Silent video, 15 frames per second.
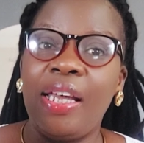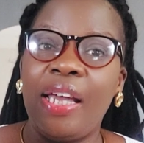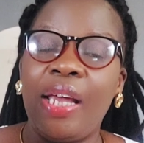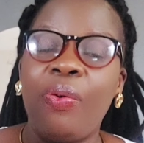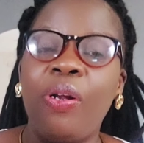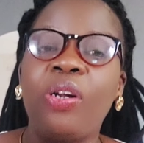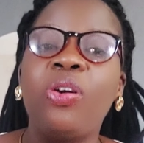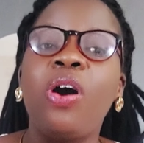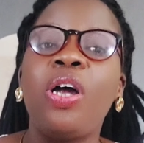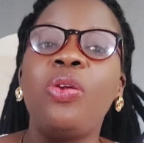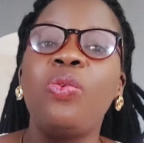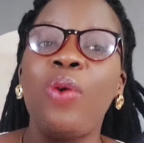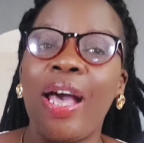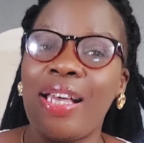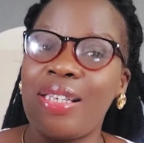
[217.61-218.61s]
And when
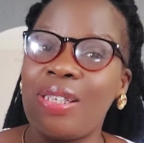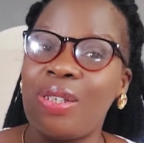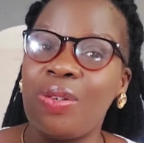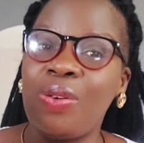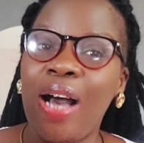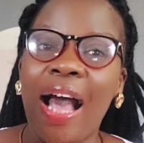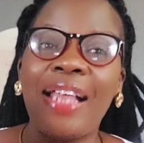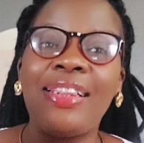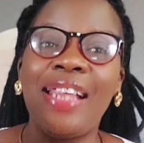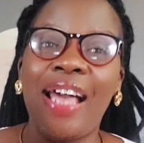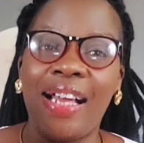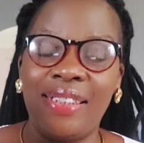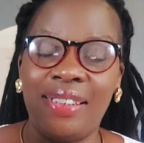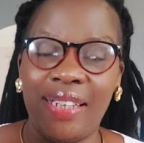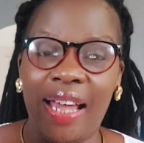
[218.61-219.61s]
God wakes you at
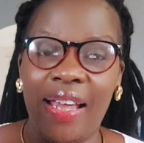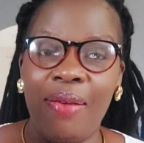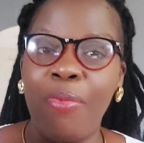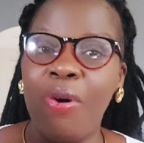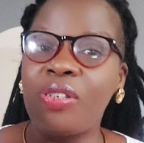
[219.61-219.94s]
that time,